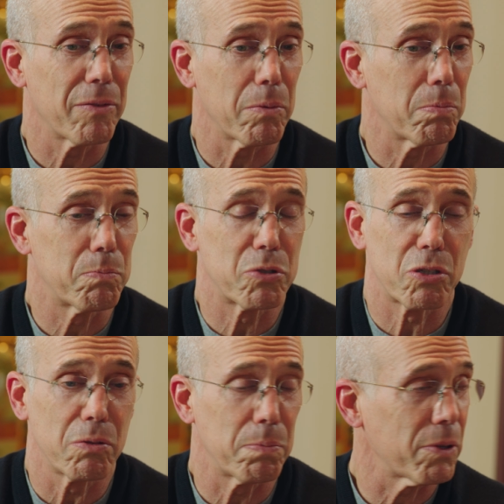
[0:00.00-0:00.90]
have a
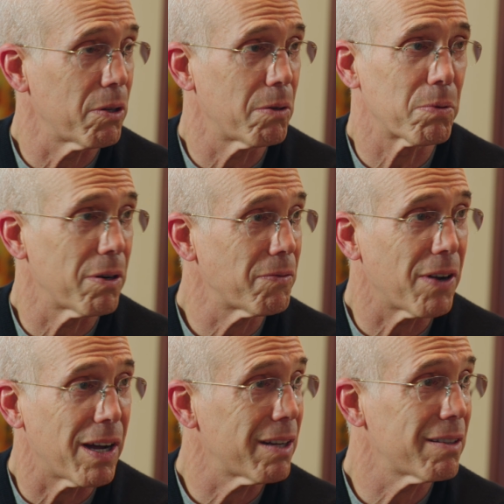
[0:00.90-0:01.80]
super low
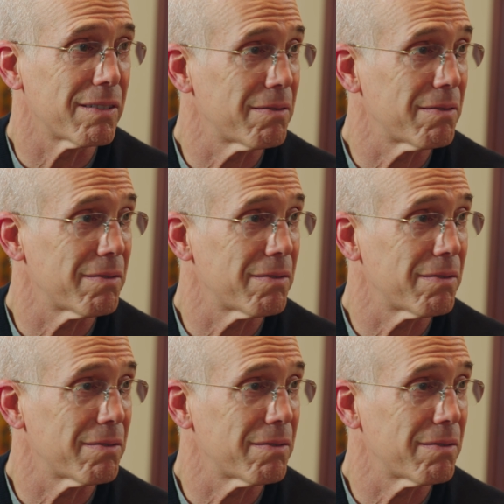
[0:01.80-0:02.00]
profile, and,